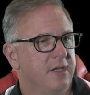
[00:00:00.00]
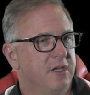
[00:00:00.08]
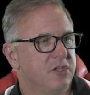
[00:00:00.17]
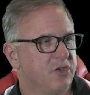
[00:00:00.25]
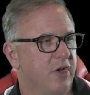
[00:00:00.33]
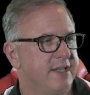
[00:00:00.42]

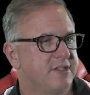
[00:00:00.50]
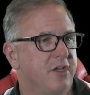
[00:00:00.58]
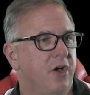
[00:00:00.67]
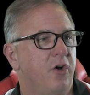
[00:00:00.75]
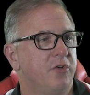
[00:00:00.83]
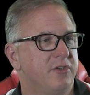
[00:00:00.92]
So let's
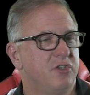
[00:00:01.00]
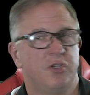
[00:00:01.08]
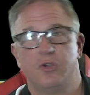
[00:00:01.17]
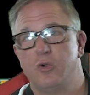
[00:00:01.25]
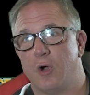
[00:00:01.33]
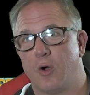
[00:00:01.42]
go
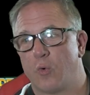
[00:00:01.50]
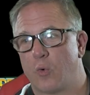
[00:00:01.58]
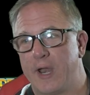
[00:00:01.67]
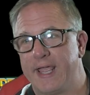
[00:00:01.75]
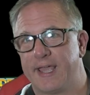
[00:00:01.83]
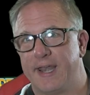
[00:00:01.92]
to
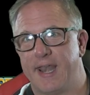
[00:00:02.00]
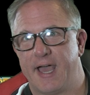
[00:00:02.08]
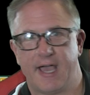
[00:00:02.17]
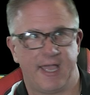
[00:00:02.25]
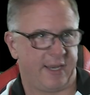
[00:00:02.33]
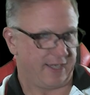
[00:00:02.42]
rank
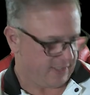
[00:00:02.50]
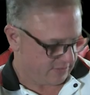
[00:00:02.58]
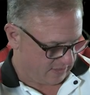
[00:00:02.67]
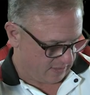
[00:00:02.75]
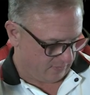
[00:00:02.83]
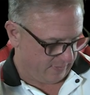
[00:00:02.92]
9,
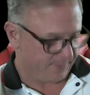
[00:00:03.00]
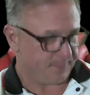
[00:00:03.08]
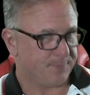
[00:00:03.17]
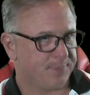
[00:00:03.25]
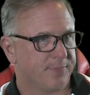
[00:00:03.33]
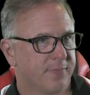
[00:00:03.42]
shall we?
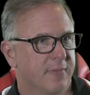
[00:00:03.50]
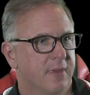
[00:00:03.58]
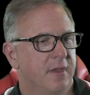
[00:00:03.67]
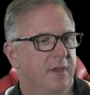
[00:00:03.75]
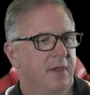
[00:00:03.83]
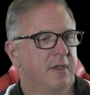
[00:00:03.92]

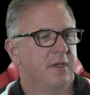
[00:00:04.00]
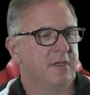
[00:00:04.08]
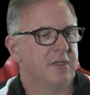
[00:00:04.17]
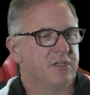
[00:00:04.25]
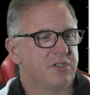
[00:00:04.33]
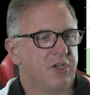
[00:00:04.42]

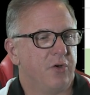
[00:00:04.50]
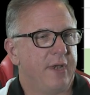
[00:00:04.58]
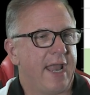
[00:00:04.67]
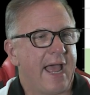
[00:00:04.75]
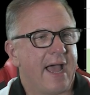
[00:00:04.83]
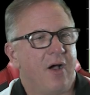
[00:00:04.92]
So
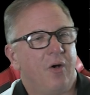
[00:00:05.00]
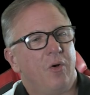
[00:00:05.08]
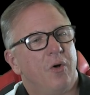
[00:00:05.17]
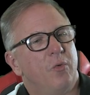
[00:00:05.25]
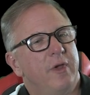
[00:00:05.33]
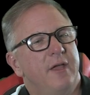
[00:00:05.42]
now
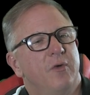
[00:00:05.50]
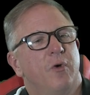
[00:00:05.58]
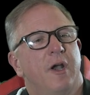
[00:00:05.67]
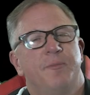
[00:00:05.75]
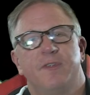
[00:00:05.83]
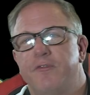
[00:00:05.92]
we're
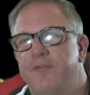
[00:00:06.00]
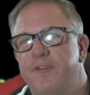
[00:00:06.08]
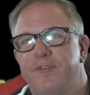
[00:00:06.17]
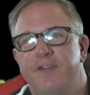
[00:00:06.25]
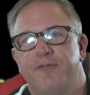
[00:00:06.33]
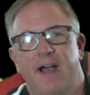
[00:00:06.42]
up to
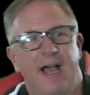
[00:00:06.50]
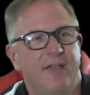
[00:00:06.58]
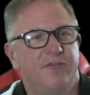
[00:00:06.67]
55